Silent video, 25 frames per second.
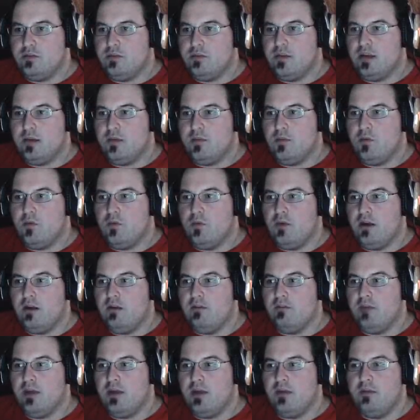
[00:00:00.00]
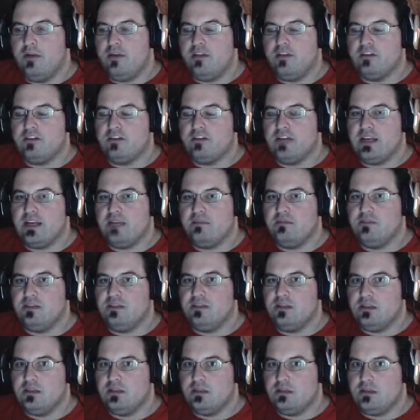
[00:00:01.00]
it become aware of my mother's
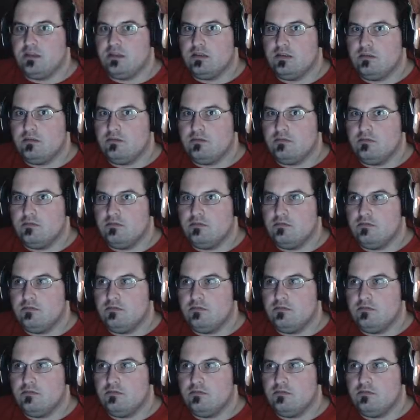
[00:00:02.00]
absence.